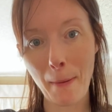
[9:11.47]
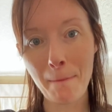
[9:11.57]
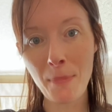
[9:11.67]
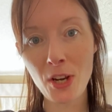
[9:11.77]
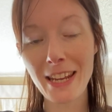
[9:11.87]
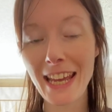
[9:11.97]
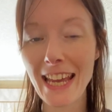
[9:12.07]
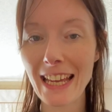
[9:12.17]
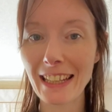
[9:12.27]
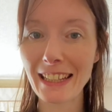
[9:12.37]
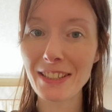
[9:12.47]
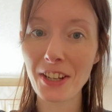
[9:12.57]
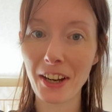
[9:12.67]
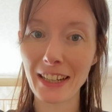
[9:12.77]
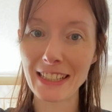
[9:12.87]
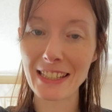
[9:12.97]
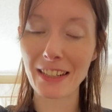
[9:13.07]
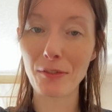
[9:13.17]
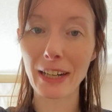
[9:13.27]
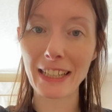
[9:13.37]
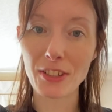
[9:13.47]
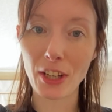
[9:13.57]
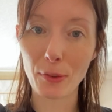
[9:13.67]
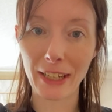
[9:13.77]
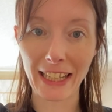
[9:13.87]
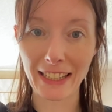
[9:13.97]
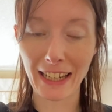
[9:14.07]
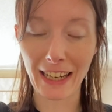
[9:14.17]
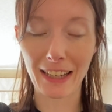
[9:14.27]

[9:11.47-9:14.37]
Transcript: money is tight and I really don't need it.